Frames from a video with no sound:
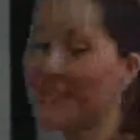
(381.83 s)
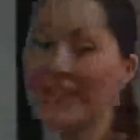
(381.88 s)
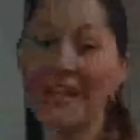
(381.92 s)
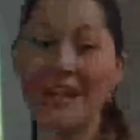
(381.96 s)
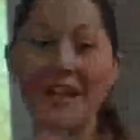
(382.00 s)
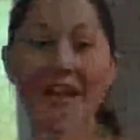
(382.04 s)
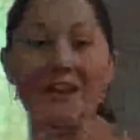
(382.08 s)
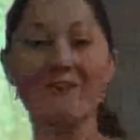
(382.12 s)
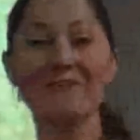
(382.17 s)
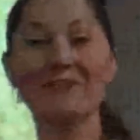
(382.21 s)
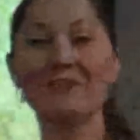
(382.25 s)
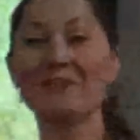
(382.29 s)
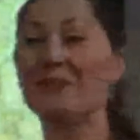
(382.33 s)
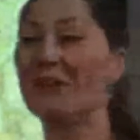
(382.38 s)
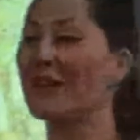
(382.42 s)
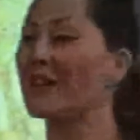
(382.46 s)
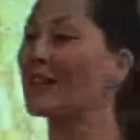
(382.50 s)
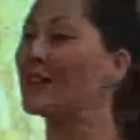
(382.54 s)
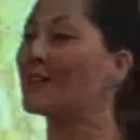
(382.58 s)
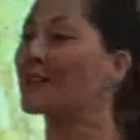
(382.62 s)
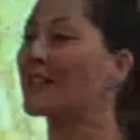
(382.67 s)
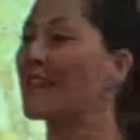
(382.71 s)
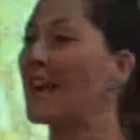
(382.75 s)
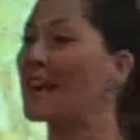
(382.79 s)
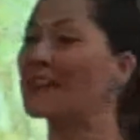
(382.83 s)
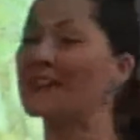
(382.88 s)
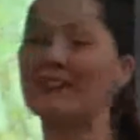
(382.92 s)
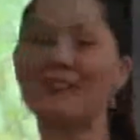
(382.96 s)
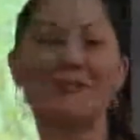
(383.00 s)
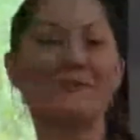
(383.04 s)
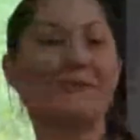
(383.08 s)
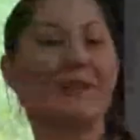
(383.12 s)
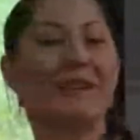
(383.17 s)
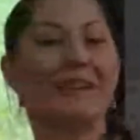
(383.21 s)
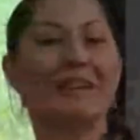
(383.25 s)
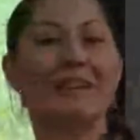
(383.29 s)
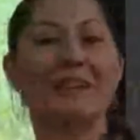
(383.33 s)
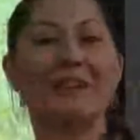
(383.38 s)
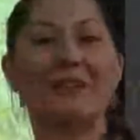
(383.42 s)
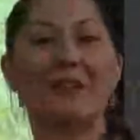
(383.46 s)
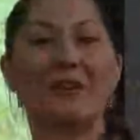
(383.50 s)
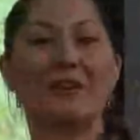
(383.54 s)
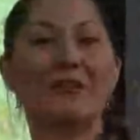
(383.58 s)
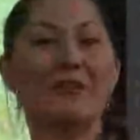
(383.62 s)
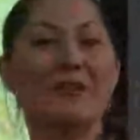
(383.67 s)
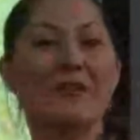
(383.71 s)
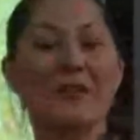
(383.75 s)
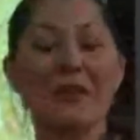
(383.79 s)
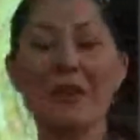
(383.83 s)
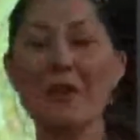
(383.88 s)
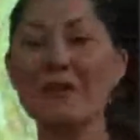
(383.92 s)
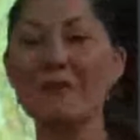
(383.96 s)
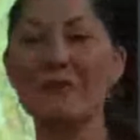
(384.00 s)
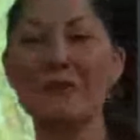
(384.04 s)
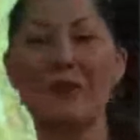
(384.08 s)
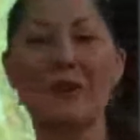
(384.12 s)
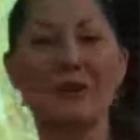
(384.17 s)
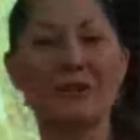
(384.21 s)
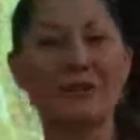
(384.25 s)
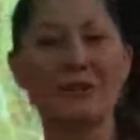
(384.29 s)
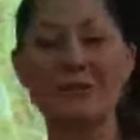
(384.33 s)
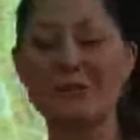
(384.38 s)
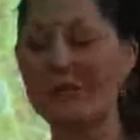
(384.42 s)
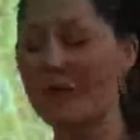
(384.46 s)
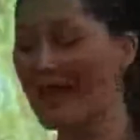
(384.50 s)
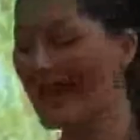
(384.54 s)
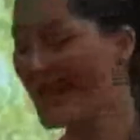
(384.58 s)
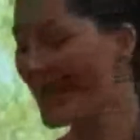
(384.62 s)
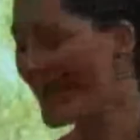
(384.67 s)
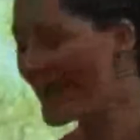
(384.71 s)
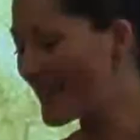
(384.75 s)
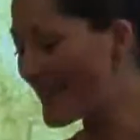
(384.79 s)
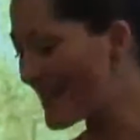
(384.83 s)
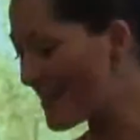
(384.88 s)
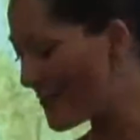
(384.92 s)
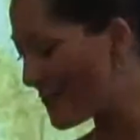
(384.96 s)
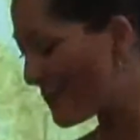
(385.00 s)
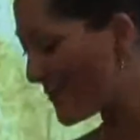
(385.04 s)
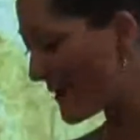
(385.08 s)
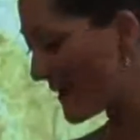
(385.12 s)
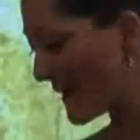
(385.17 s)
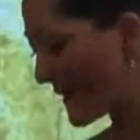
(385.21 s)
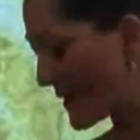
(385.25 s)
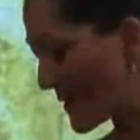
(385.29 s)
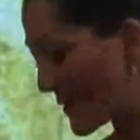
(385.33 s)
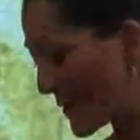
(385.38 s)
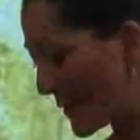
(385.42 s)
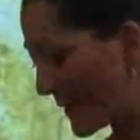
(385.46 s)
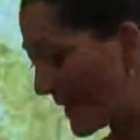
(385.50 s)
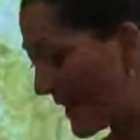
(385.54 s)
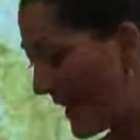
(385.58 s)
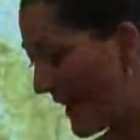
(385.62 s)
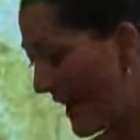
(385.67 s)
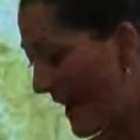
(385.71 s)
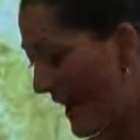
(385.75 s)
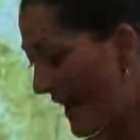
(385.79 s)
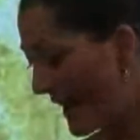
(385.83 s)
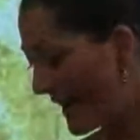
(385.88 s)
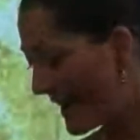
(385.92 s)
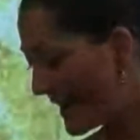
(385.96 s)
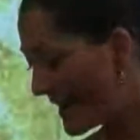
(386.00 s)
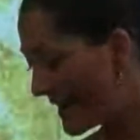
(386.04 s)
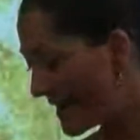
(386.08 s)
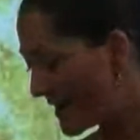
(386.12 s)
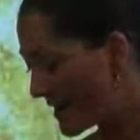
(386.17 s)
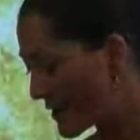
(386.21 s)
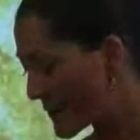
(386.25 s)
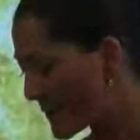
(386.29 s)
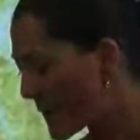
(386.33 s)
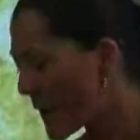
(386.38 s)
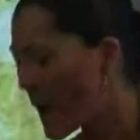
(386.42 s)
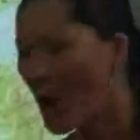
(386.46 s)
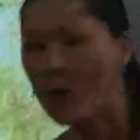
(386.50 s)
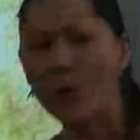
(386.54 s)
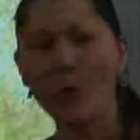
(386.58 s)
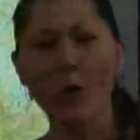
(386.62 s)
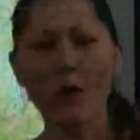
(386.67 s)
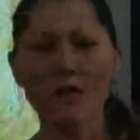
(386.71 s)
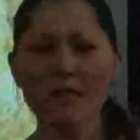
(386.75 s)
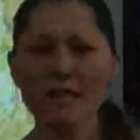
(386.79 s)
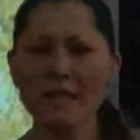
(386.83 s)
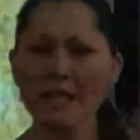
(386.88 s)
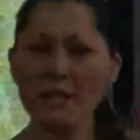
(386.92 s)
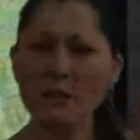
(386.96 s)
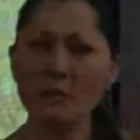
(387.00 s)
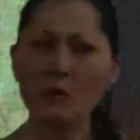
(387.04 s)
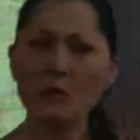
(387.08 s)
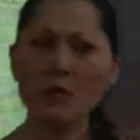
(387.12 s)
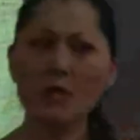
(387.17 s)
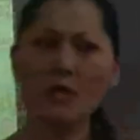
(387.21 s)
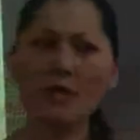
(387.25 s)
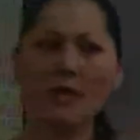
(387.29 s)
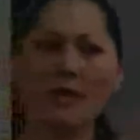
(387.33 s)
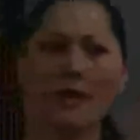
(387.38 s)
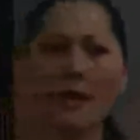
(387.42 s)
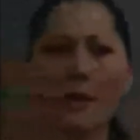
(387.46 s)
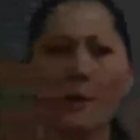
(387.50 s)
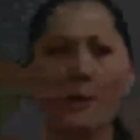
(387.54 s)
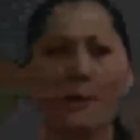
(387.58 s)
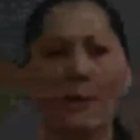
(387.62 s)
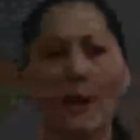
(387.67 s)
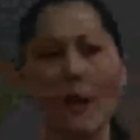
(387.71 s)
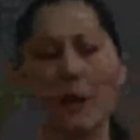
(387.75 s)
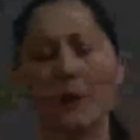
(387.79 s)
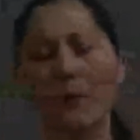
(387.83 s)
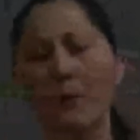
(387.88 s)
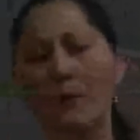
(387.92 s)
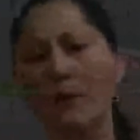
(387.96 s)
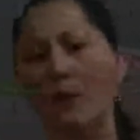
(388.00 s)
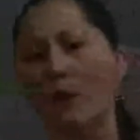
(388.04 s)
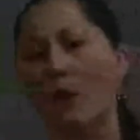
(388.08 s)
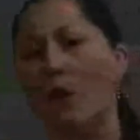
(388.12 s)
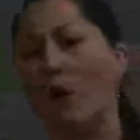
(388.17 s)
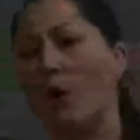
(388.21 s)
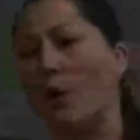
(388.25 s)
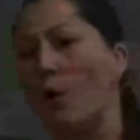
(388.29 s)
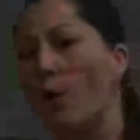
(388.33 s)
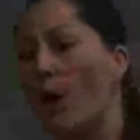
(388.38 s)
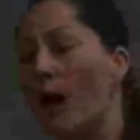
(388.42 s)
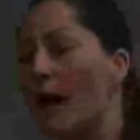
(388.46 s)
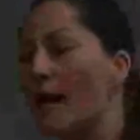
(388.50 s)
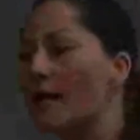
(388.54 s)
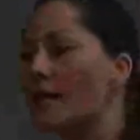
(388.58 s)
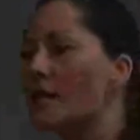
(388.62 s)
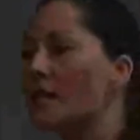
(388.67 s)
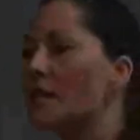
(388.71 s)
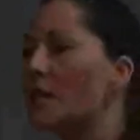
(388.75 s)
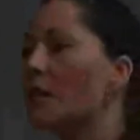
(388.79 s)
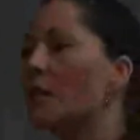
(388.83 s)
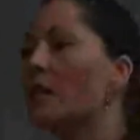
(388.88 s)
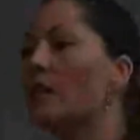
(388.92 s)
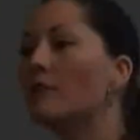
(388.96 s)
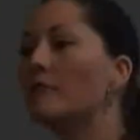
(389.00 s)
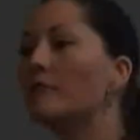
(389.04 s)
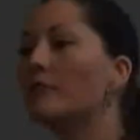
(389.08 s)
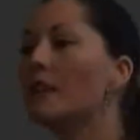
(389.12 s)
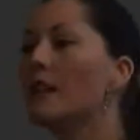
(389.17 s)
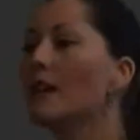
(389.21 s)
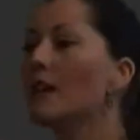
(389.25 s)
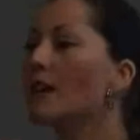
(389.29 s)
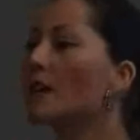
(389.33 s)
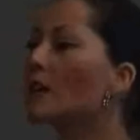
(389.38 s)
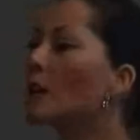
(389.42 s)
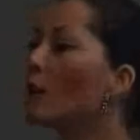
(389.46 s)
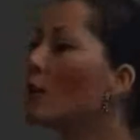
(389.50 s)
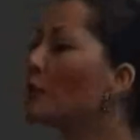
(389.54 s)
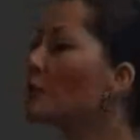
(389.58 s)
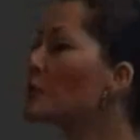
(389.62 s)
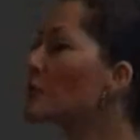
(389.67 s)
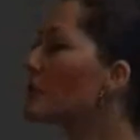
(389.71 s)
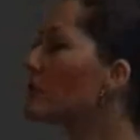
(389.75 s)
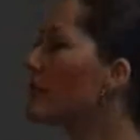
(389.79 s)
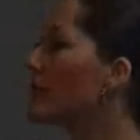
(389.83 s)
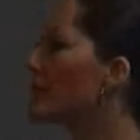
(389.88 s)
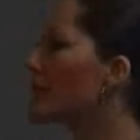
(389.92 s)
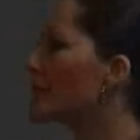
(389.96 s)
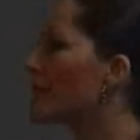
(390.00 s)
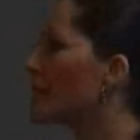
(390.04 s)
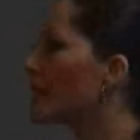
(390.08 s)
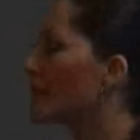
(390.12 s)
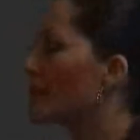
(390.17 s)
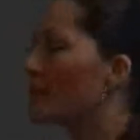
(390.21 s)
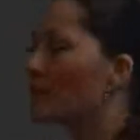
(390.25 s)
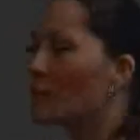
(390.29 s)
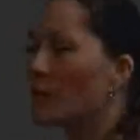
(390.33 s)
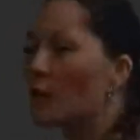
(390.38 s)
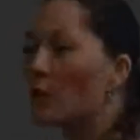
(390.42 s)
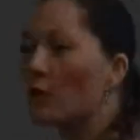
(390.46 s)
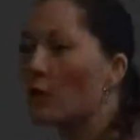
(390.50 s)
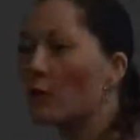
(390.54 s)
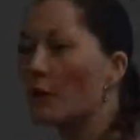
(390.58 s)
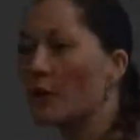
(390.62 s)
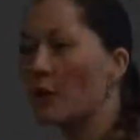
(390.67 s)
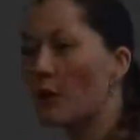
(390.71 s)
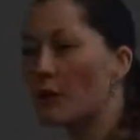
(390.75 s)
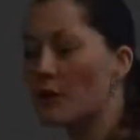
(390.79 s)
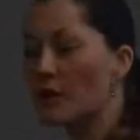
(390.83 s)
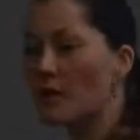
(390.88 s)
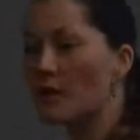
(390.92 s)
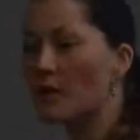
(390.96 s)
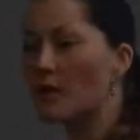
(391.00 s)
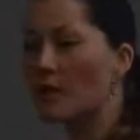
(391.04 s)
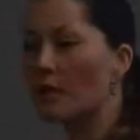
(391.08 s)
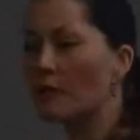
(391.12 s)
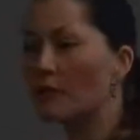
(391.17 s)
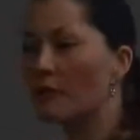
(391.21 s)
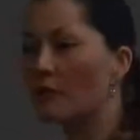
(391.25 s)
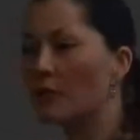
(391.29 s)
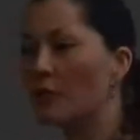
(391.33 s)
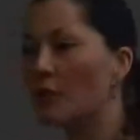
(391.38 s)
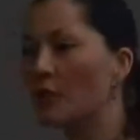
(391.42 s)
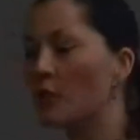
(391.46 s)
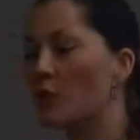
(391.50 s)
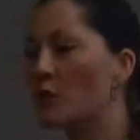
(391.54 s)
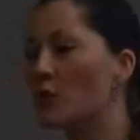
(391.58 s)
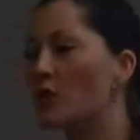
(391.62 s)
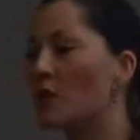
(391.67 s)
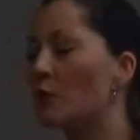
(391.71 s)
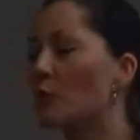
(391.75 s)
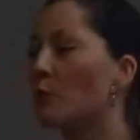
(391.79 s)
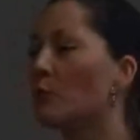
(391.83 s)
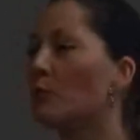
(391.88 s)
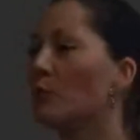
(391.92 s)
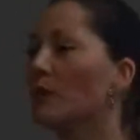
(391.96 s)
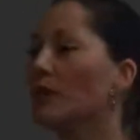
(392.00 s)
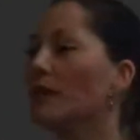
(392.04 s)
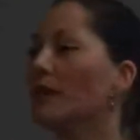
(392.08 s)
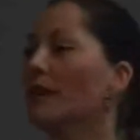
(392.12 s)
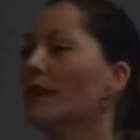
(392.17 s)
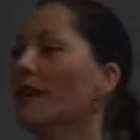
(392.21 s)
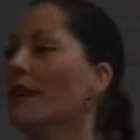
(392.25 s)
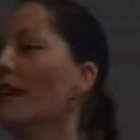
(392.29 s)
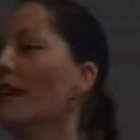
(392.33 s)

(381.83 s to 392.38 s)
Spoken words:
heaven or hell, kind of depending on what your definition is. What's interesting about the whole idea of cultivating curiosity for you to be